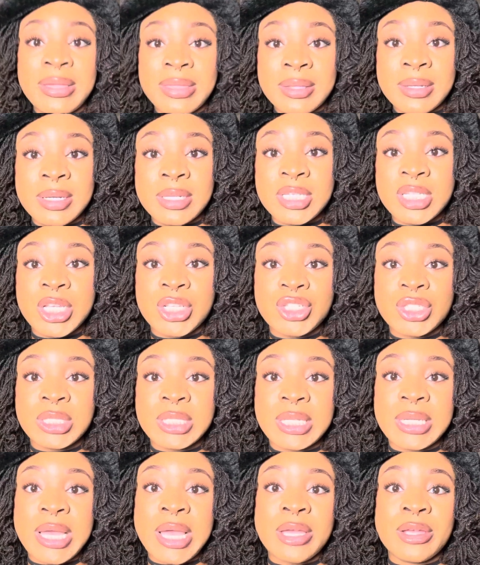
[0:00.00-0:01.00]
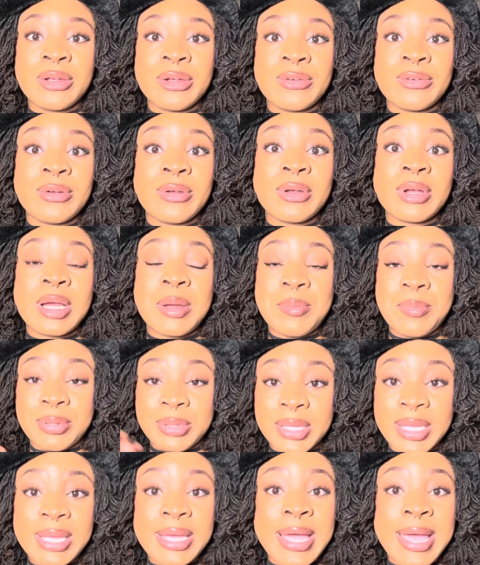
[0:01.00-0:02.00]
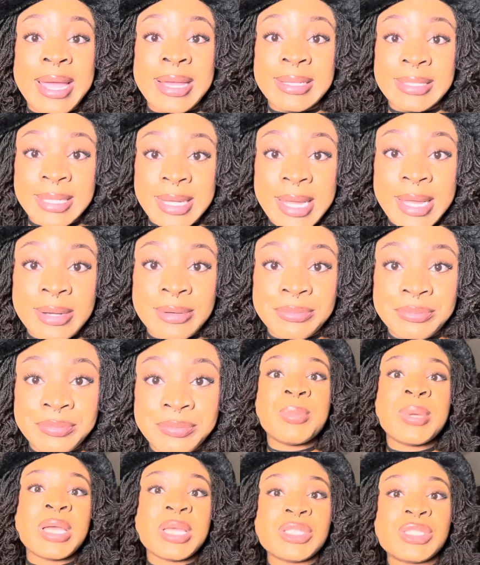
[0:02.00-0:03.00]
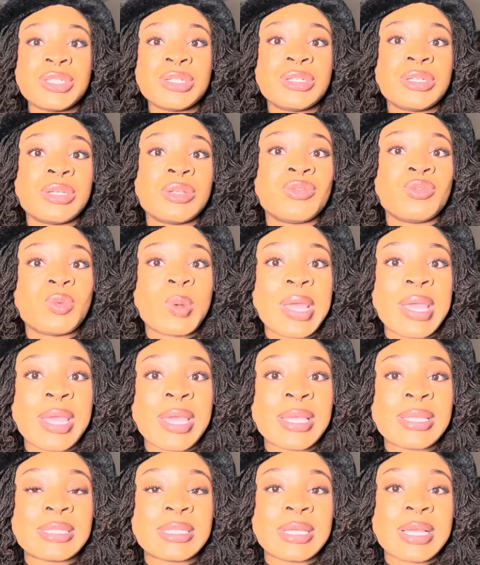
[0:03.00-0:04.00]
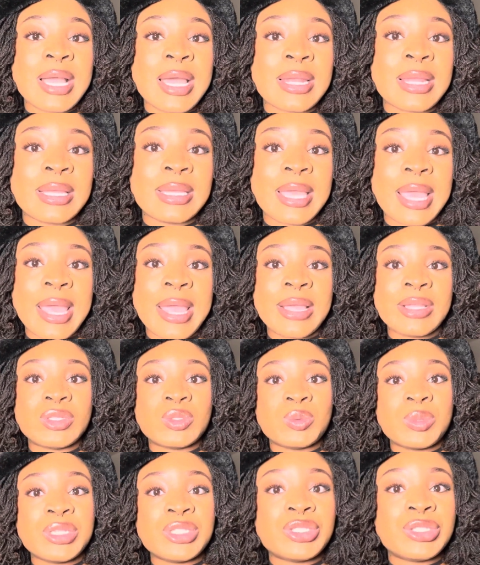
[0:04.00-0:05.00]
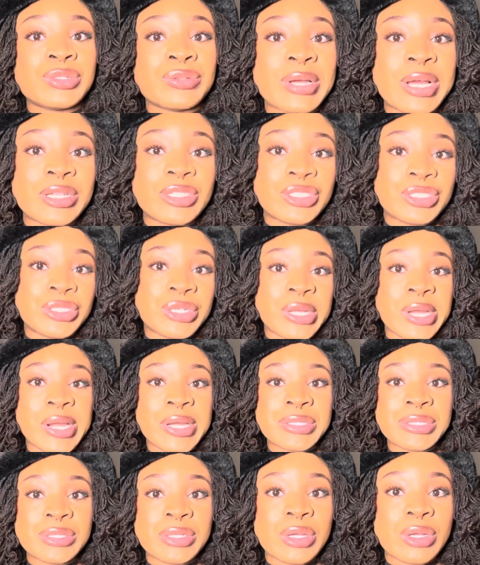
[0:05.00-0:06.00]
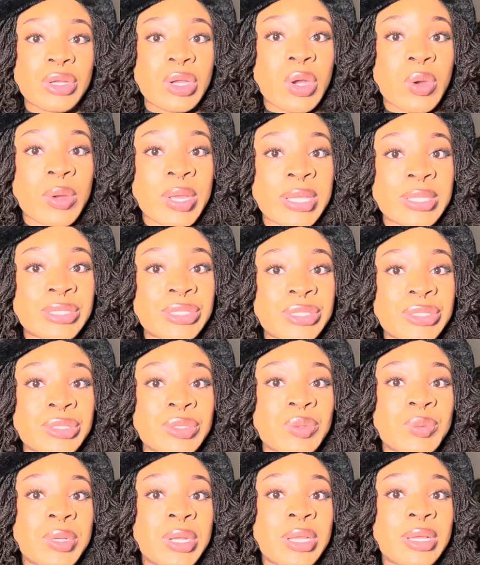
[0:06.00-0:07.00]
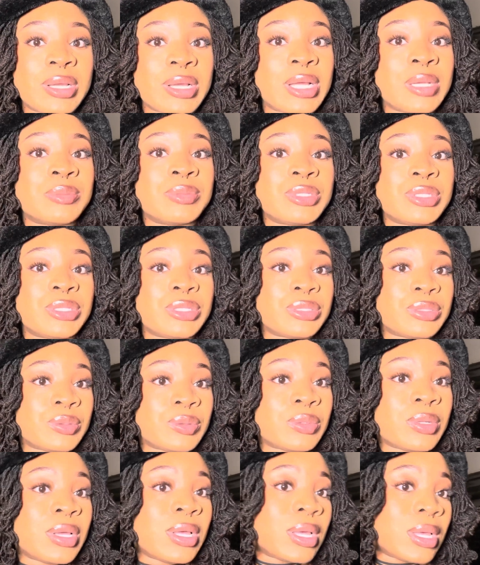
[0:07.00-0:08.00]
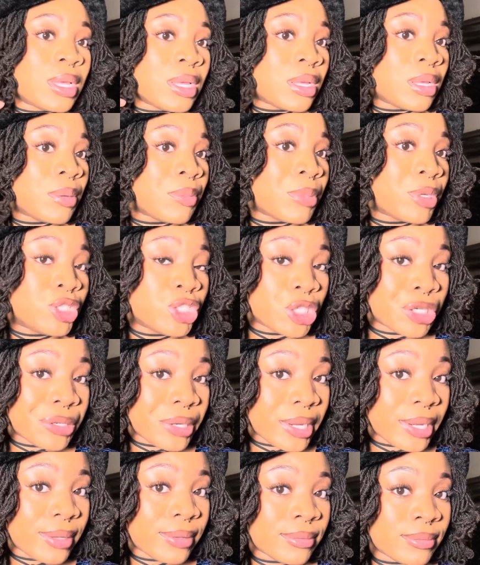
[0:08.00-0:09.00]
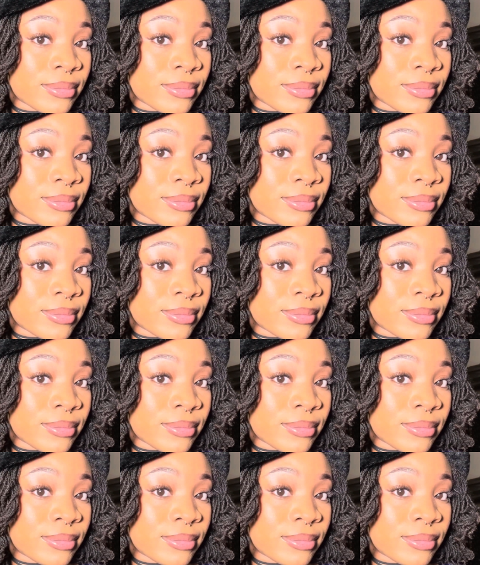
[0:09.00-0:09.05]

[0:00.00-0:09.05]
the decision to get your complete head done. But it's a good way to kind of gauge which direction your hair is going to go into when it comes to maturing.